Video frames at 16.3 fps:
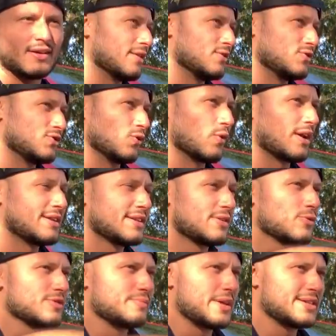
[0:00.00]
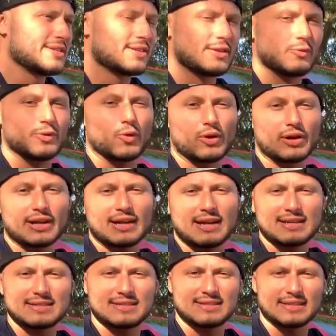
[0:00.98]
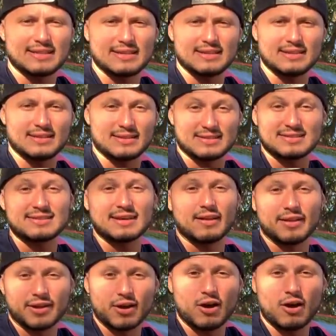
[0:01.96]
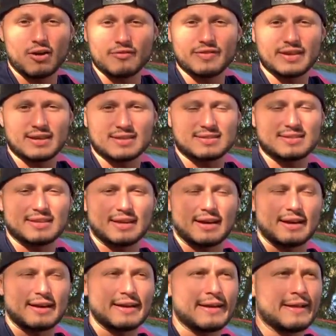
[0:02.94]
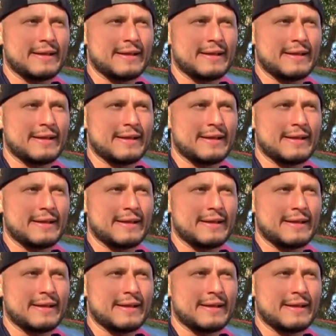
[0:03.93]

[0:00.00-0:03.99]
So what I did was basically we organized the selling of the STI,